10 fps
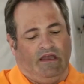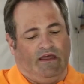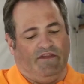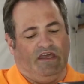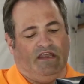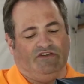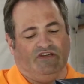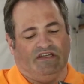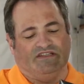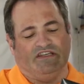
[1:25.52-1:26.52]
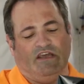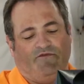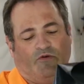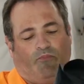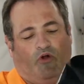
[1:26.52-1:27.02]
And then as you can see,
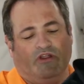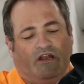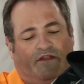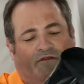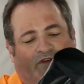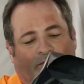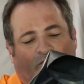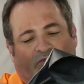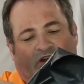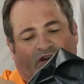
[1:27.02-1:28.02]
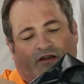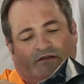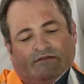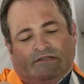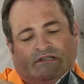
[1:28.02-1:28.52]
if you're pulling on the vapor barrier,
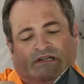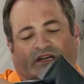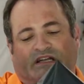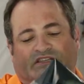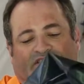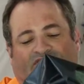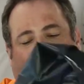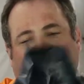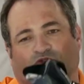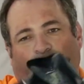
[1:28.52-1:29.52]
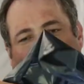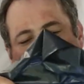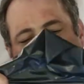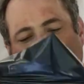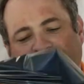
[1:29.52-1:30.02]
it just starts to rip
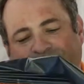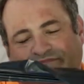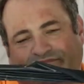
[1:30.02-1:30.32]
open.